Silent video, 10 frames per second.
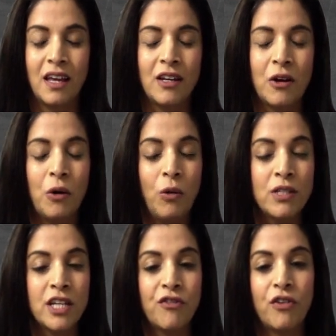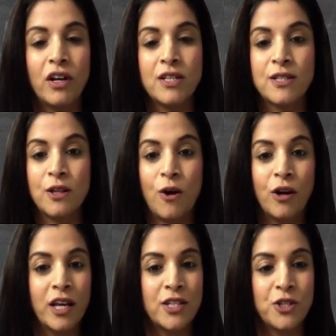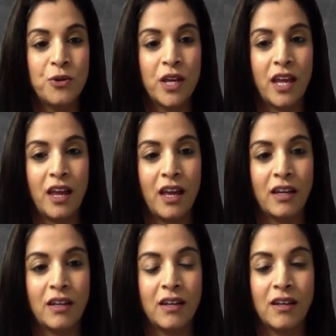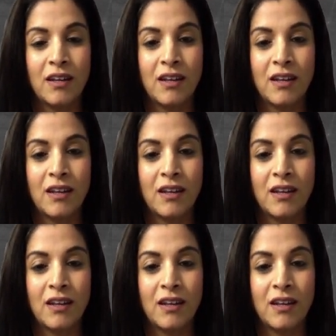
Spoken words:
and holding for as long as you can